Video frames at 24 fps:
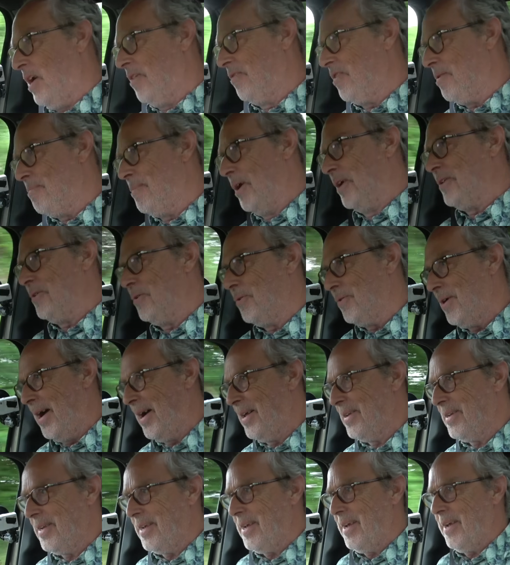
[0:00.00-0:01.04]
of a muddle
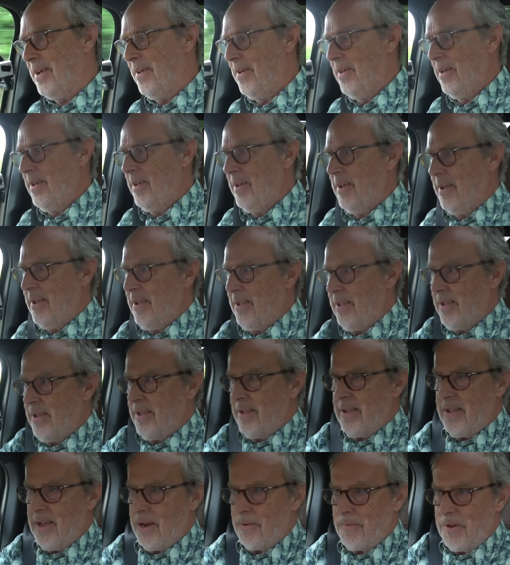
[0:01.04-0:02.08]
round here.
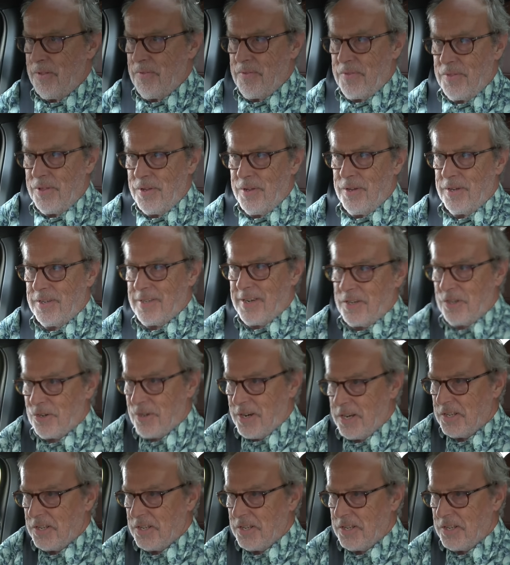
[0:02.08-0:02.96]
I'm in third. I try